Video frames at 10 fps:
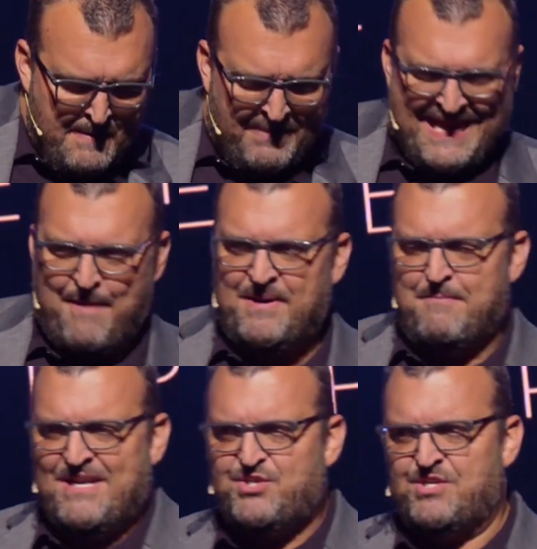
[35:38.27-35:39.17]
But he happened to
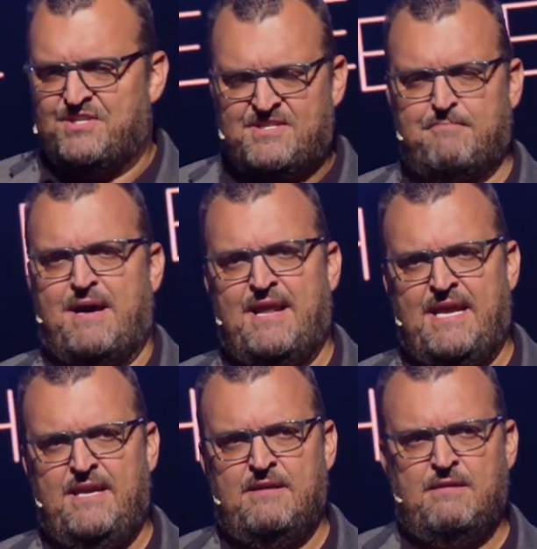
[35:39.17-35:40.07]
mention to
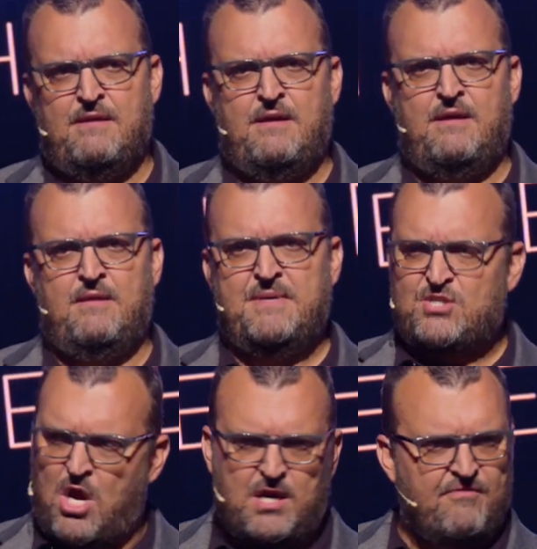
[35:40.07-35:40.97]
somebody, been
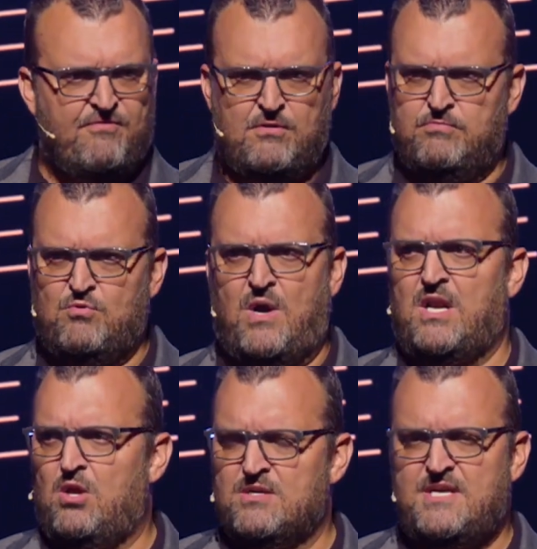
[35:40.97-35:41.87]
talking for quite a
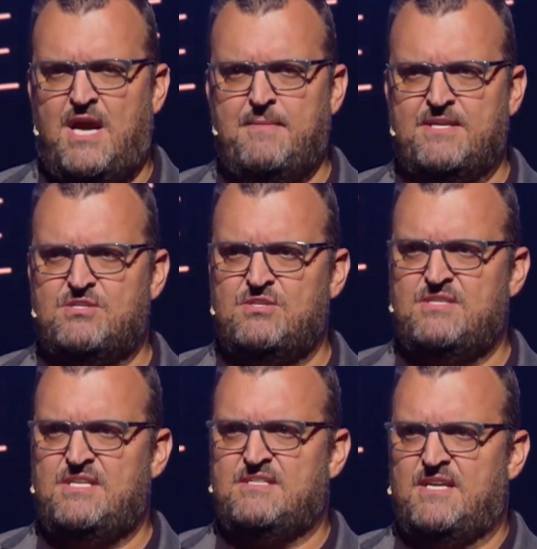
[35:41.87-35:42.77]
long time, and as soon as
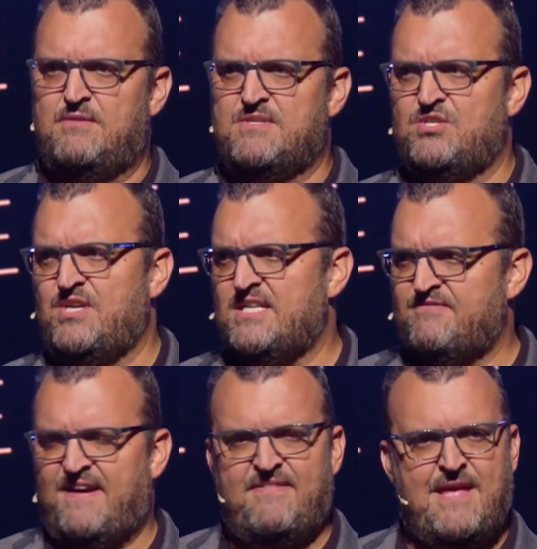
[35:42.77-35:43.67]
he said he was a Jets
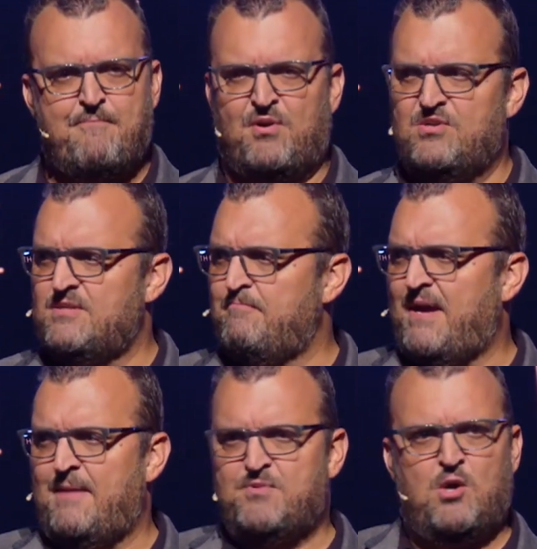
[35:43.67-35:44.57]
fan, that person
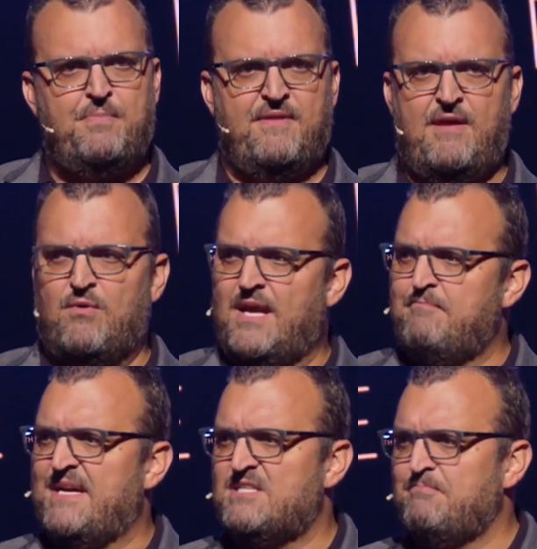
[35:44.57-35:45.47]
popped open and they were like
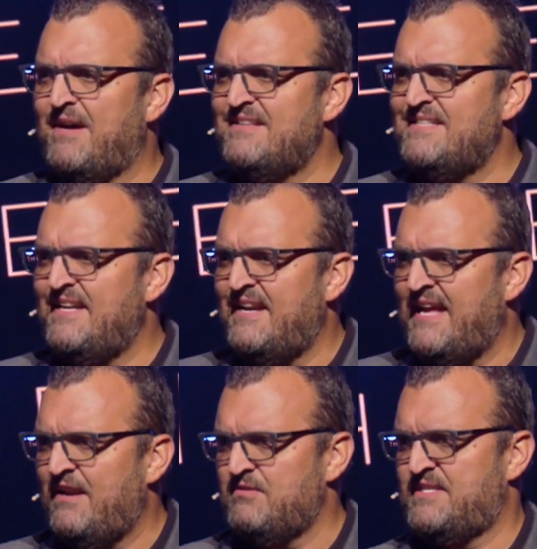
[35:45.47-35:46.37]
best buds in a
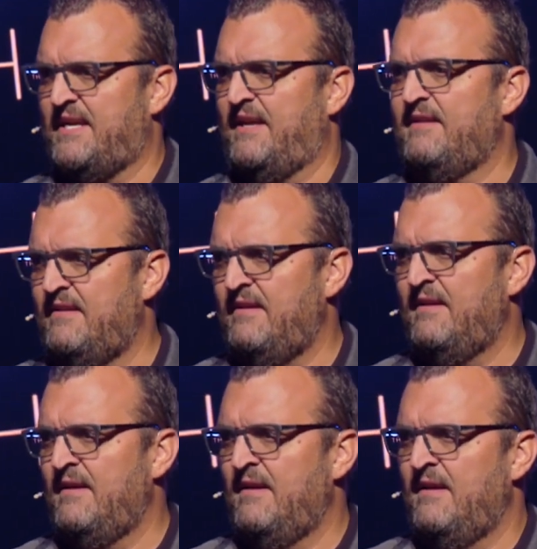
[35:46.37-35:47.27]
nanosecond.
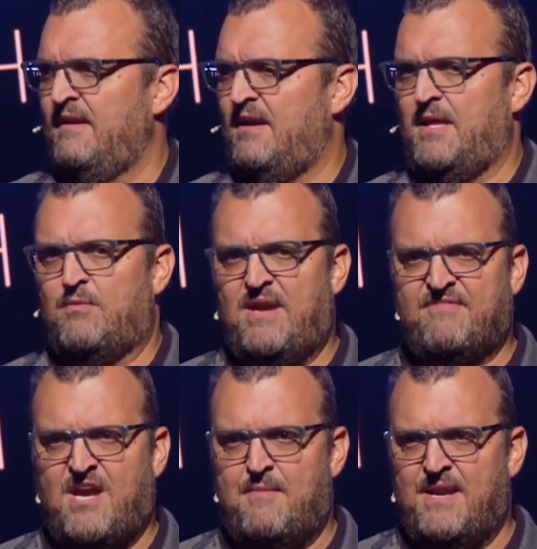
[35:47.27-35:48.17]
I'm like, we have
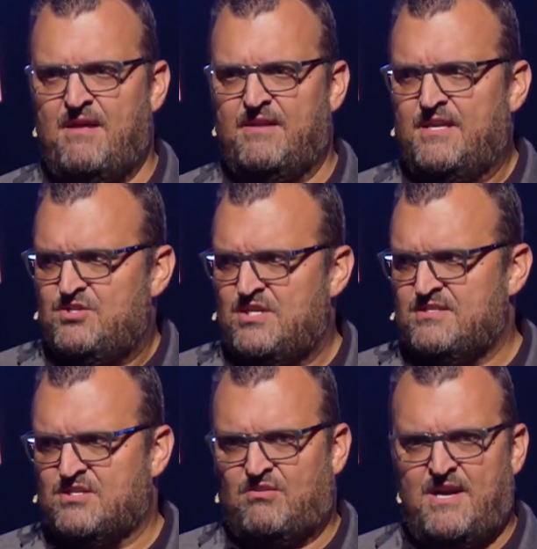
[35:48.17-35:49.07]
commonality in
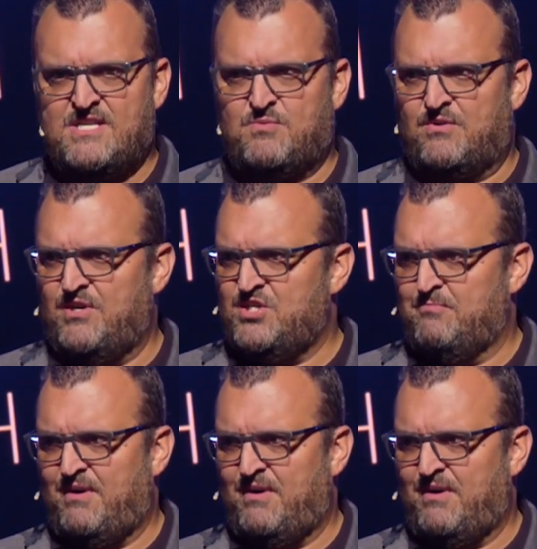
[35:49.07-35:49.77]
Jesus Christ. We're Christian